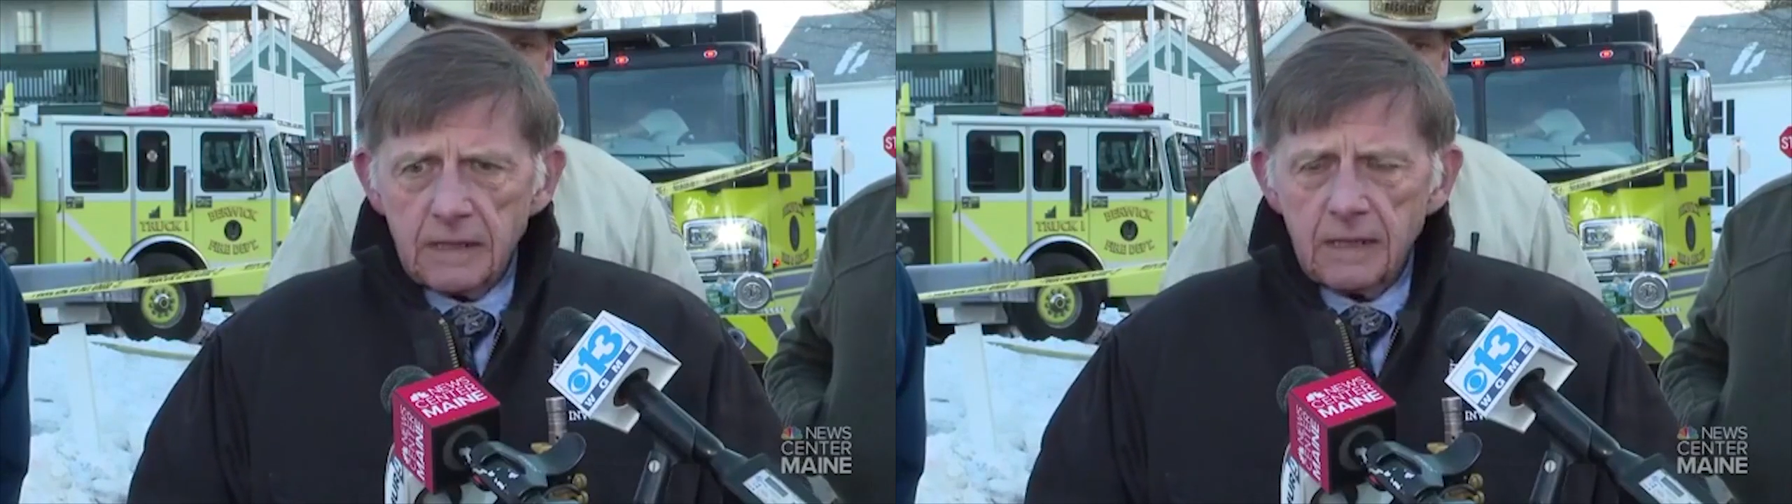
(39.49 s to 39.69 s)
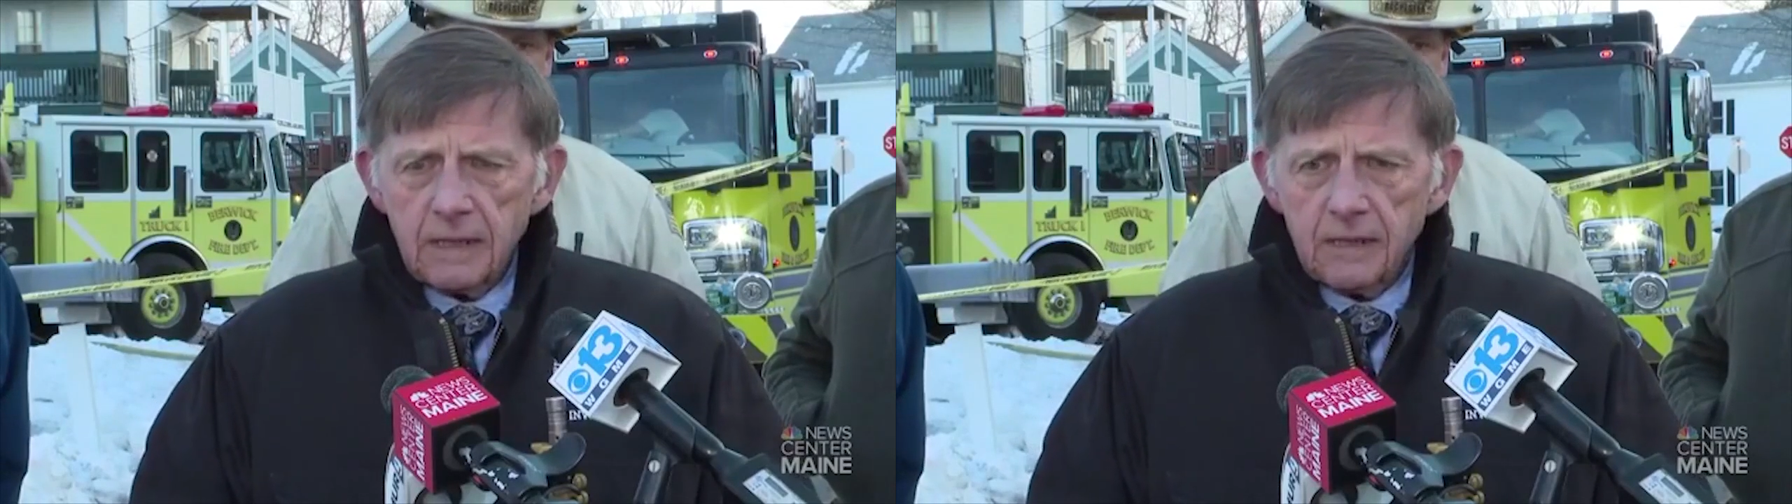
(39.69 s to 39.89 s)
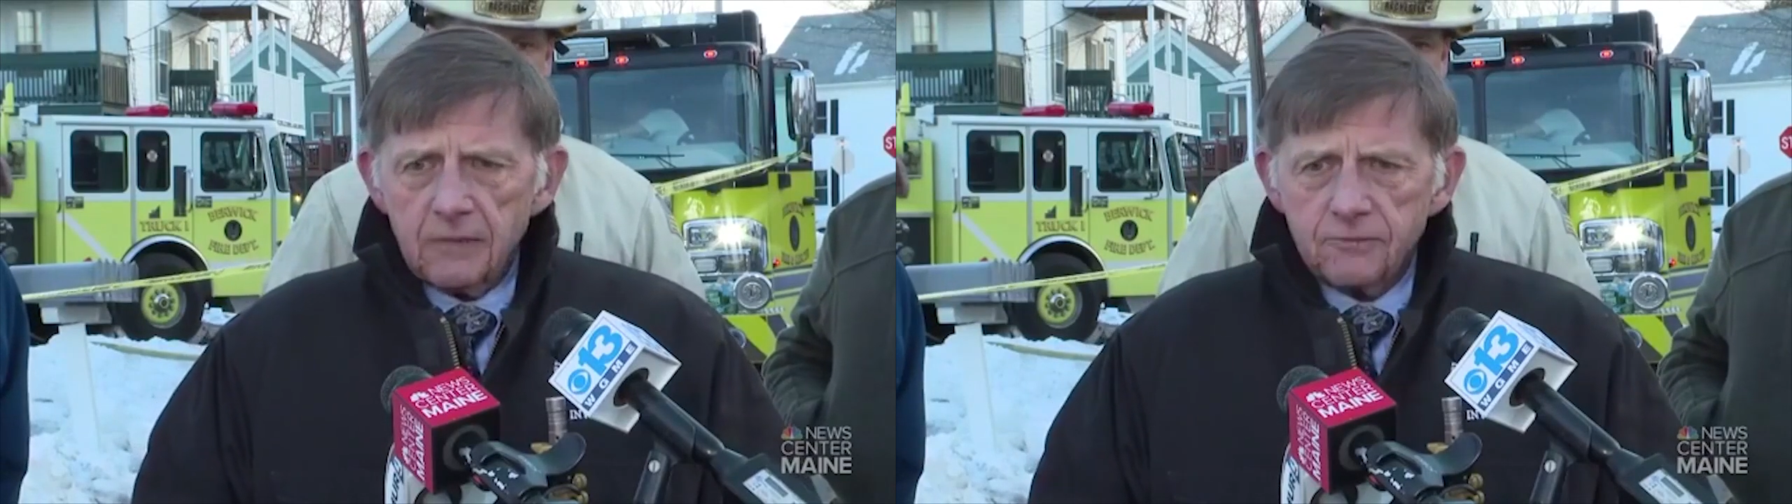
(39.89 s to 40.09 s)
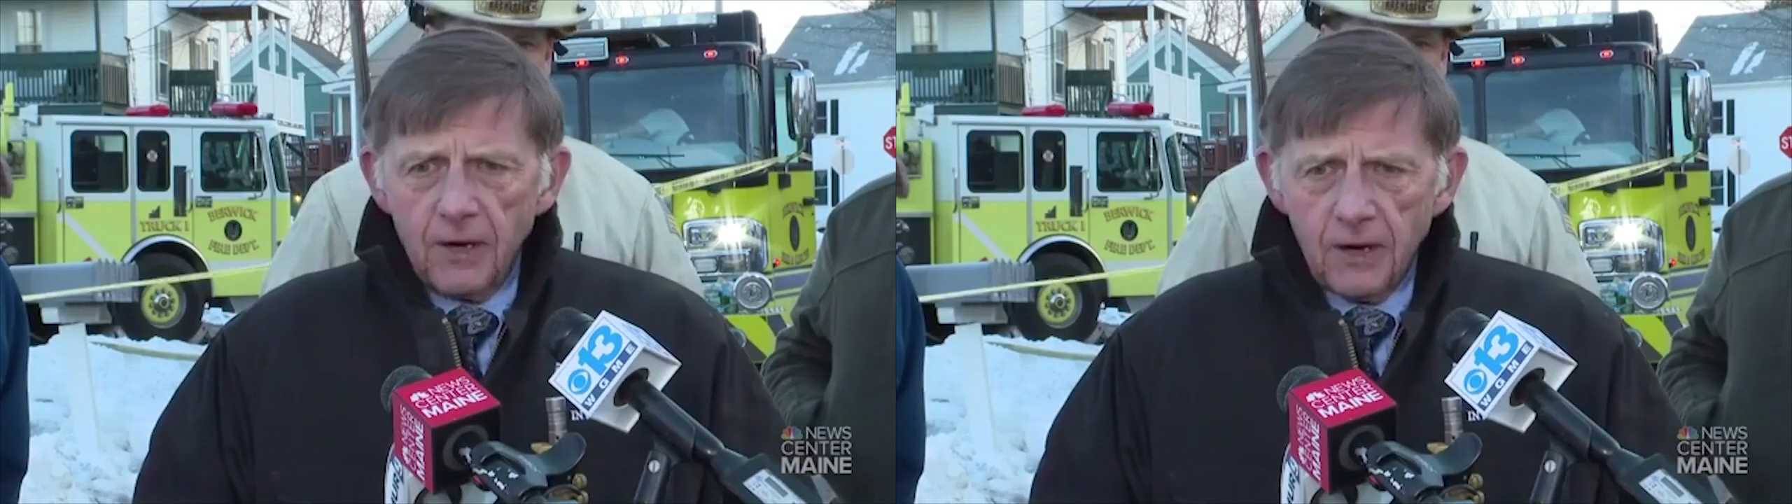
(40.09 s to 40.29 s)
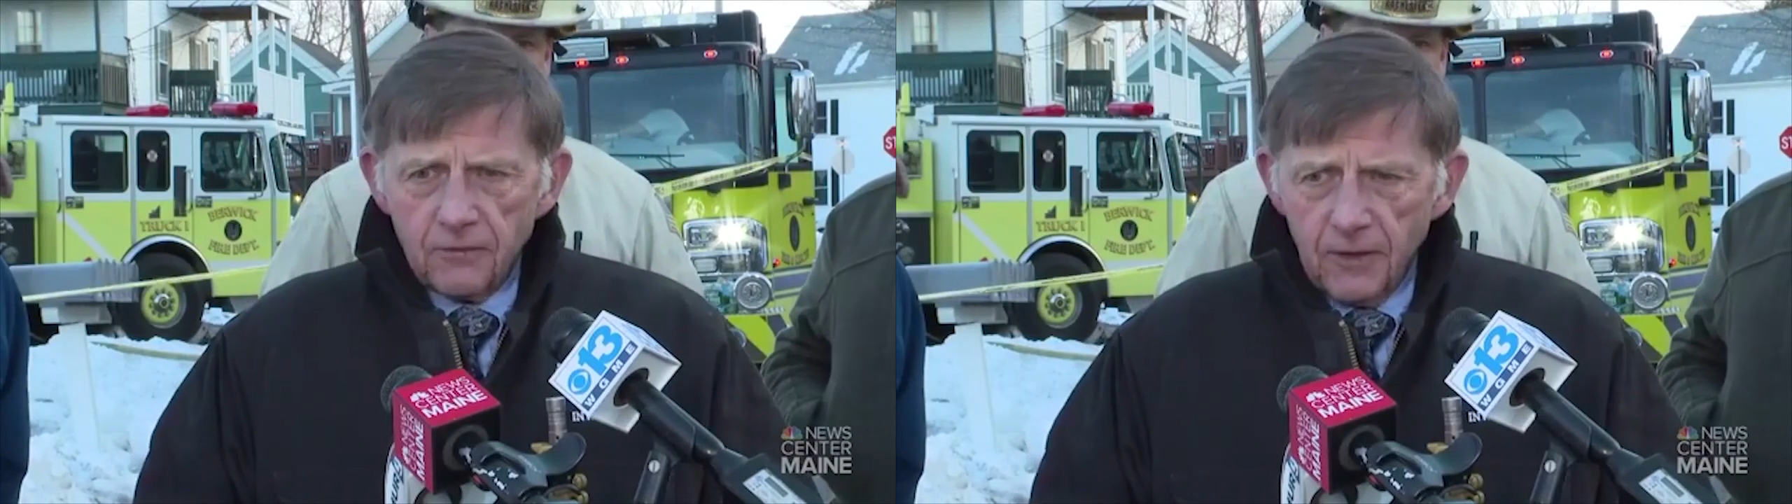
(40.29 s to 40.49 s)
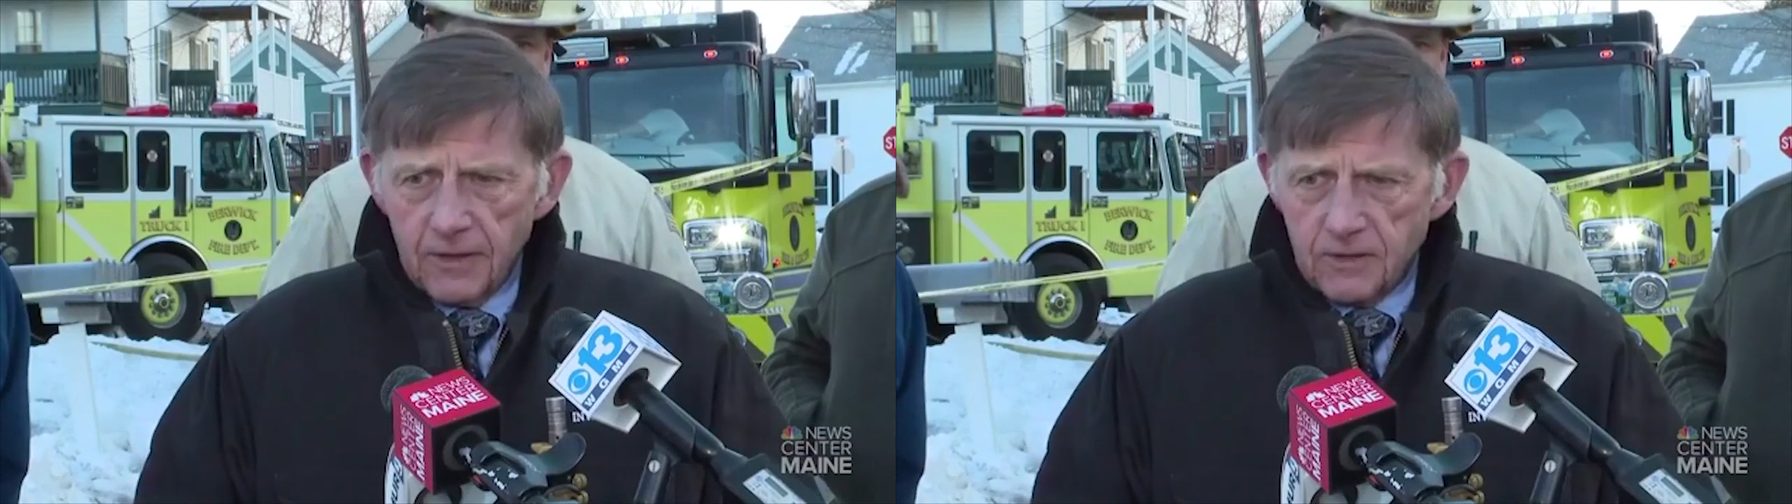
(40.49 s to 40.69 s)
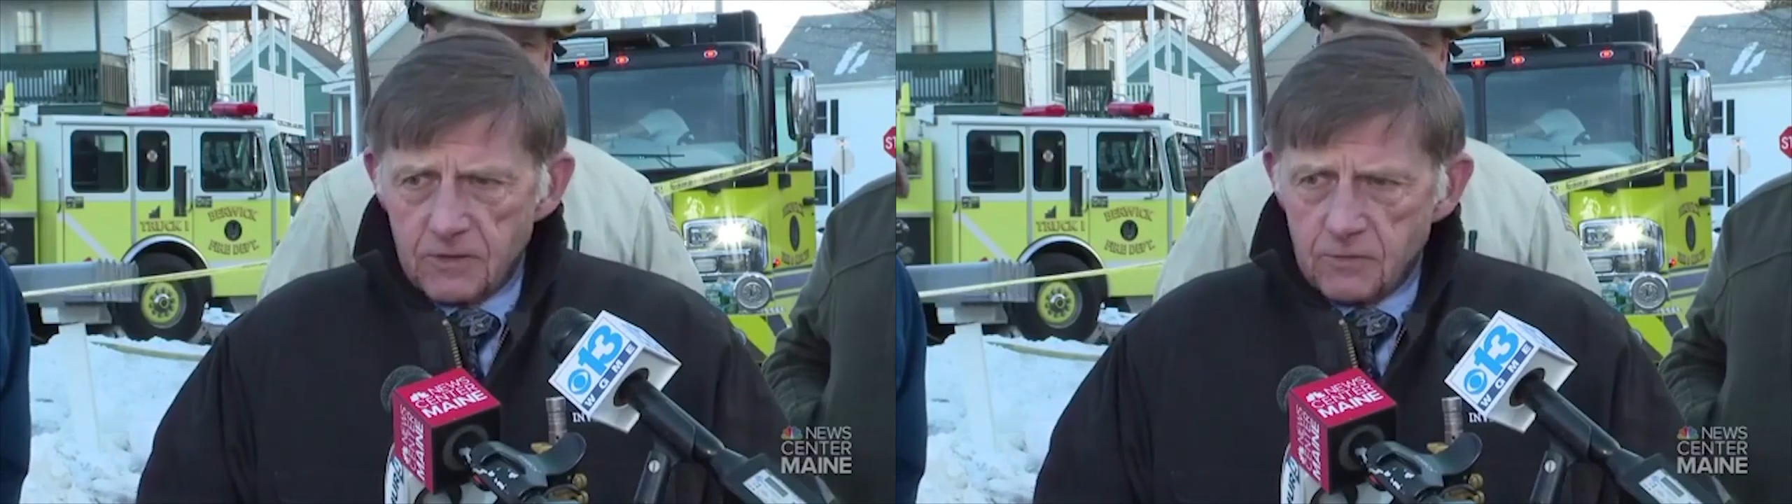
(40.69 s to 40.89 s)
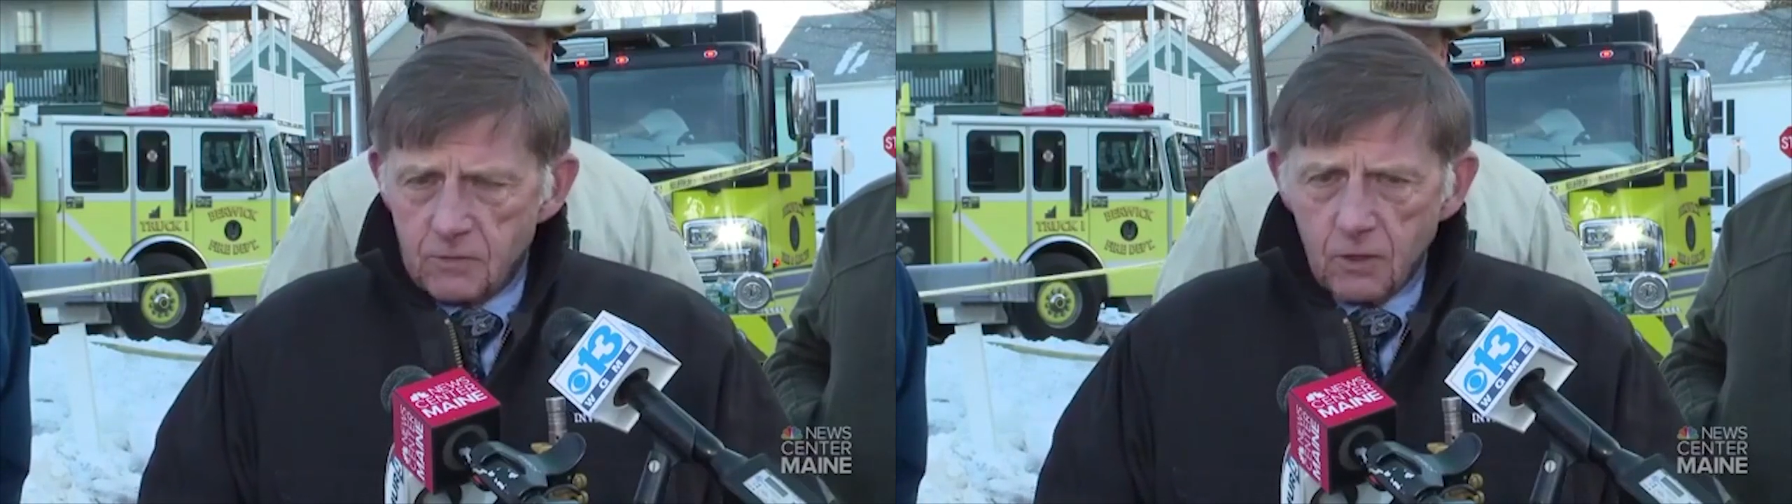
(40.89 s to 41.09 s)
uh, firefighters